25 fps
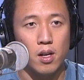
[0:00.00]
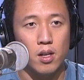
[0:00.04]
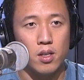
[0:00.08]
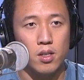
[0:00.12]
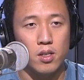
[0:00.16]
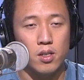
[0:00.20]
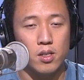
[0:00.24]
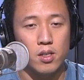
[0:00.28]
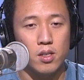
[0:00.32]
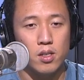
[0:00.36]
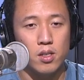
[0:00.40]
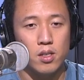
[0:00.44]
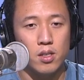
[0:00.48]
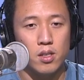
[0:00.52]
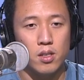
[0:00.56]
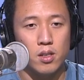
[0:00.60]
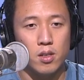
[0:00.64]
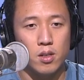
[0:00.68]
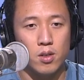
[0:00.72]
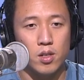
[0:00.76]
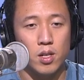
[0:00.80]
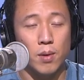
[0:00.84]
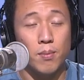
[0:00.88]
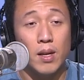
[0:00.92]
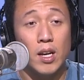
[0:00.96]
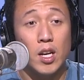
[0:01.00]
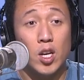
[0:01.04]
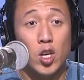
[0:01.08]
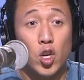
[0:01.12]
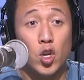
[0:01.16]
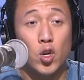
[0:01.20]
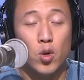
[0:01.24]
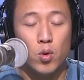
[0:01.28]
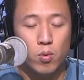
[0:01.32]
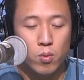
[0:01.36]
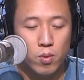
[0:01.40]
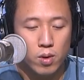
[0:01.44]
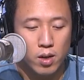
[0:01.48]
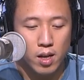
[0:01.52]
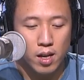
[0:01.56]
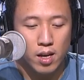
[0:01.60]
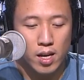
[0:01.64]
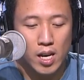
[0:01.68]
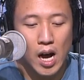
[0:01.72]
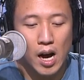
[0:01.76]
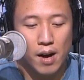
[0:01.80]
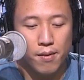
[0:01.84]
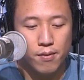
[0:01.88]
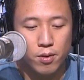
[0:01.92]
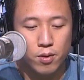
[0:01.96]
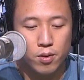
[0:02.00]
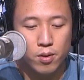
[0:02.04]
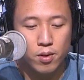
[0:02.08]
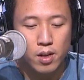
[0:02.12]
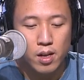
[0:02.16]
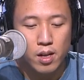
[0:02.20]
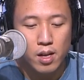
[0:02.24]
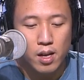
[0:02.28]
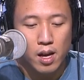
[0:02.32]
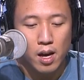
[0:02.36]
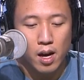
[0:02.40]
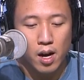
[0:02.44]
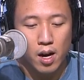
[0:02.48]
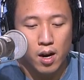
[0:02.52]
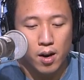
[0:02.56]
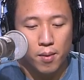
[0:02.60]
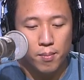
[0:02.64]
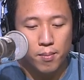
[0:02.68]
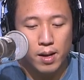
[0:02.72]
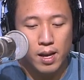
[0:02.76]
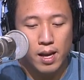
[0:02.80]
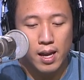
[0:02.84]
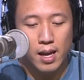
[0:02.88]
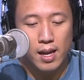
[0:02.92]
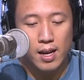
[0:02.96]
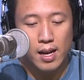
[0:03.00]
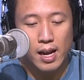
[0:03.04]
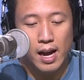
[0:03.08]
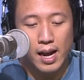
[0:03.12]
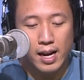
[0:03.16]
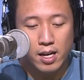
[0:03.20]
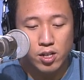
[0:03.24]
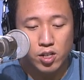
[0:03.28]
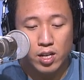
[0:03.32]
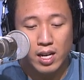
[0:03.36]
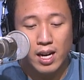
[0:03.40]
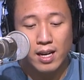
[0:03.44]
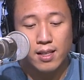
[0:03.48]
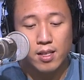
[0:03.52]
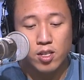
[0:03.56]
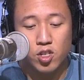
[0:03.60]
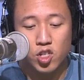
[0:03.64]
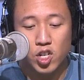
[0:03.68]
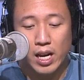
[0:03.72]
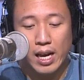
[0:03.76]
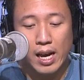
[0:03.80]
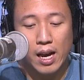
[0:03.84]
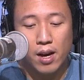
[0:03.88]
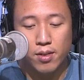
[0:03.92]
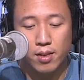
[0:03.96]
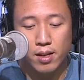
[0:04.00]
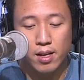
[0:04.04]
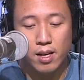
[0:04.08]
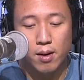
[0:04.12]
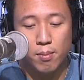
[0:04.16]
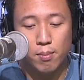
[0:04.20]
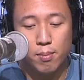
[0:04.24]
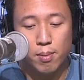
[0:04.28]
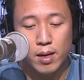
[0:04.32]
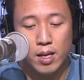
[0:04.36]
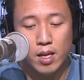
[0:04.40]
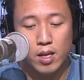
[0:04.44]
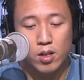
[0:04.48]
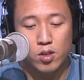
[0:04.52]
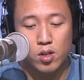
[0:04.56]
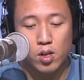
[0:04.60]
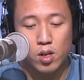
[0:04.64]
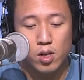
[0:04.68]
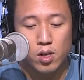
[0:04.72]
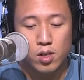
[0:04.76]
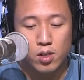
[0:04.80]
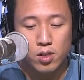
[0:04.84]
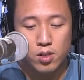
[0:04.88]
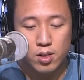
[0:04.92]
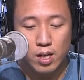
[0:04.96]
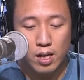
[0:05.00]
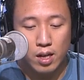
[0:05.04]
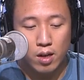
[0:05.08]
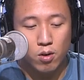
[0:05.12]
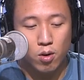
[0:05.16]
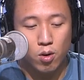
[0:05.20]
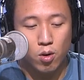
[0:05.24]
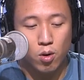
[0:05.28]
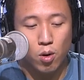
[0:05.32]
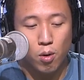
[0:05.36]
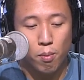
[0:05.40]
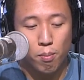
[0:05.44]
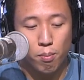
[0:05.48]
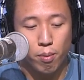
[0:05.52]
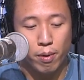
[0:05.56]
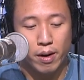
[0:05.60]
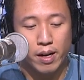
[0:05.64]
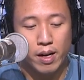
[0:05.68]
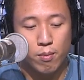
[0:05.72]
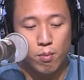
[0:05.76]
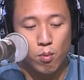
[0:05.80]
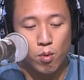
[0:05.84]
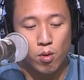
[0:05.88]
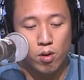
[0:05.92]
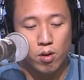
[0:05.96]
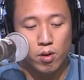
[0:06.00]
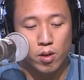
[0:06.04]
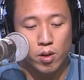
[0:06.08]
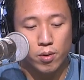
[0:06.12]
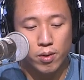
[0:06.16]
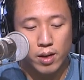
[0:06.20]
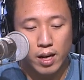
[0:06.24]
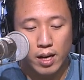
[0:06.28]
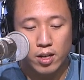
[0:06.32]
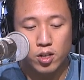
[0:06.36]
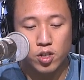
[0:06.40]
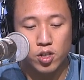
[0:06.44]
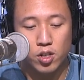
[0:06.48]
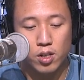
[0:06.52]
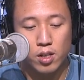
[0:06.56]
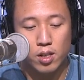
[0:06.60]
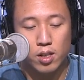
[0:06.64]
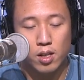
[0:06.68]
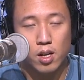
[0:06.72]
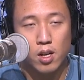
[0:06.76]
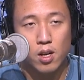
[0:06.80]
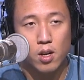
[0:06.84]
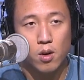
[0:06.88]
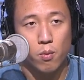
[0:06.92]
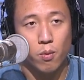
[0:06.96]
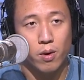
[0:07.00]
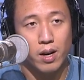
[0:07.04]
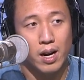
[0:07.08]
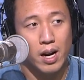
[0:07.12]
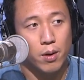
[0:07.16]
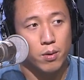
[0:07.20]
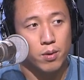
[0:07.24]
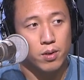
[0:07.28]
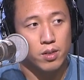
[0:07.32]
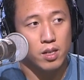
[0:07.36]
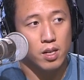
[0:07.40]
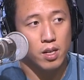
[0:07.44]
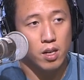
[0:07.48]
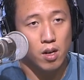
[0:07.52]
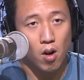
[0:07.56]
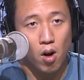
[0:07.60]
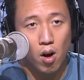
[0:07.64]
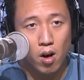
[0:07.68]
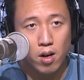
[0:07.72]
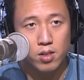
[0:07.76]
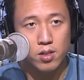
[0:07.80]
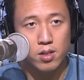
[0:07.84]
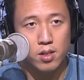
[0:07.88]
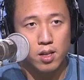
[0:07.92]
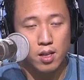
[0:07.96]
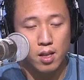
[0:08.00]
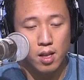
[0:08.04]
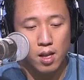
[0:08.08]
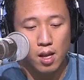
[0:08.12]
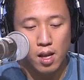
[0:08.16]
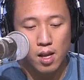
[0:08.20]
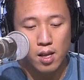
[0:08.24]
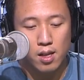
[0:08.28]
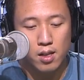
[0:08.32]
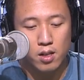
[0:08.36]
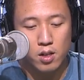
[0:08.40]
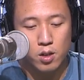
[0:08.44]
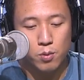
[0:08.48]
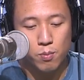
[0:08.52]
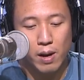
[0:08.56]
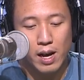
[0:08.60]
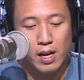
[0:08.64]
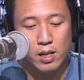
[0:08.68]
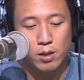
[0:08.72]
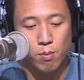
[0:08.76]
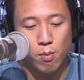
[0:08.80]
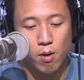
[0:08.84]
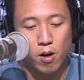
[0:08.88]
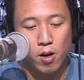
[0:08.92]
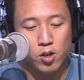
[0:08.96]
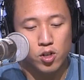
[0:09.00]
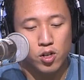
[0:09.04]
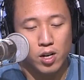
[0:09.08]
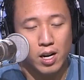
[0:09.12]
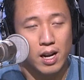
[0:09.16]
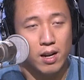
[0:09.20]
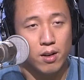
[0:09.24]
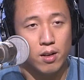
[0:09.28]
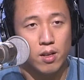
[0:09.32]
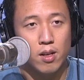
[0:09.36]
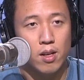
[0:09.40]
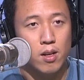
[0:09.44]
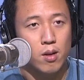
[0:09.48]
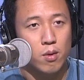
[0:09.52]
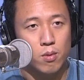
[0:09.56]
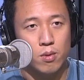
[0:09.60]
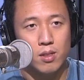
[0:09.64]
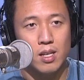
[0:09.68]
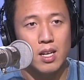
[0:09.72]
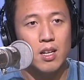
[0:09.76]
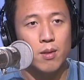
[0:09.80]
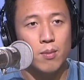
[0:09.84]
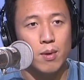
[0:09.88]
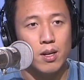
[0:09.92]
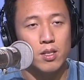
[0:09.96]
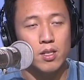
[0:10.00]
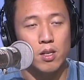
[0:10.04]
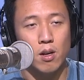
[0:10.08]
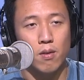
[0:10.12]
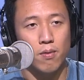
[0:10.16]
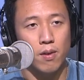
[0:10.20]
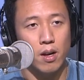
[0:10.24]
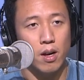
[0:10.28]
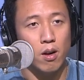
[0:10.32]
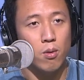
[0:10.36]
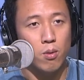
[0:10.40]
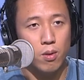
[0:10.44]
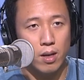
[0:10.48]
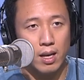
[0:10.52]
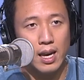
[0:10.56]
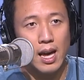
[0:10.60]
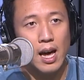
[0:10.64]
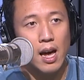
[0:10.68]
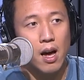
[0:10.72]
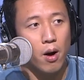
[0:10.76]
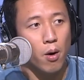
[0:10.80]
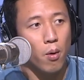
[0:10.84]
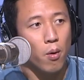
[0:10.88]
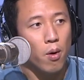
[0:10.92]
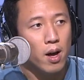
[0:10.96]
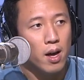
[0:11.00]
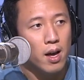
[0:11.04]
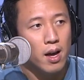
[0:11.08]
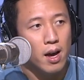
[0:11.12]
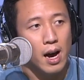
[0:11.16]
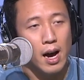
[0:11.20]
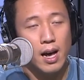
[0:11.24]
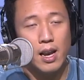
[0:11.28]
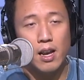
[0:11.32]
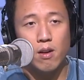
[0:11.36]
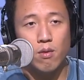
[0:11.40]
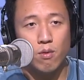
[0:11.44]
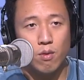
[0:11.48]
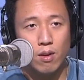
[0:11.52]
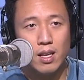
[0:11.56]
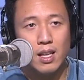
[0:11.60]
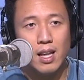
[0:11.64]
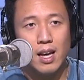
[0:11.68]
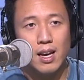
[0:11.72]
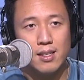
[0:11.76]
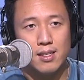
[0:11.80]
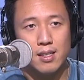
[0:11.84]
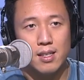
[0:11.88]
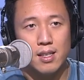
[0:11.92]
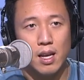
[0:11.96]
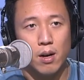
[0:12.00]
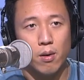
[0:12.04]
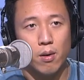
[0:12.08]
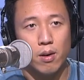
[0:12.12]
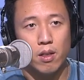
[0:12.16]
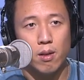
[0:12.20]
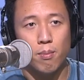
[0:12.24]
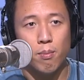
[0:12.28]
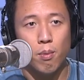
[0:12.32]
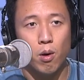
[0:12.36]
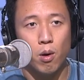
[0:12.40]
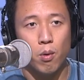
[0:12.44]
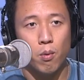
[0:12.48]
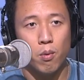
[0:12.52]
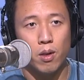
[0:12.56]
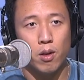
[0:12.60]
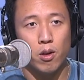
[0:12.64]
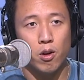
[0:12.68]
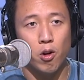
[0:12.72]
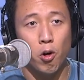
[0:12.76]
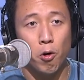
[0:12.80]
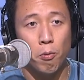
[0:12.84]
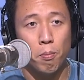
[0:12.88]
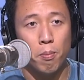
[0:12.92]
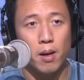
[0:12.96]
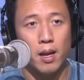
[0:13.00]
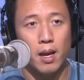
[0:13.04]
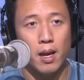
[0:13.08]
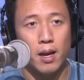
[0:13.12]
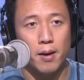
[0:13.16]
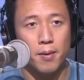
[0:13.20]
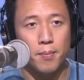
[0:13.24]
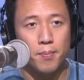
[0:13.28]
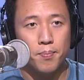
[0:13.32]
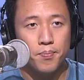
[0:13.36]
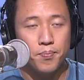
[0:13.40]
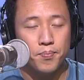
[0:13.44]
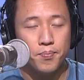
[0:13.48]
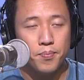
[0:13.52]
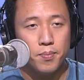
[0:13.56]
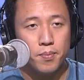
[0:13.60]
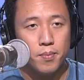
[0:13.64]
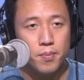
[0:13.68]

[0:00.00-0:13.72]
something new and novel. And I actually got to check out the company's single brick and mortar location when I was in Austin this past March. And I was thinking to myself, like, holy cow, I didn't realize that they were at the point where they're opening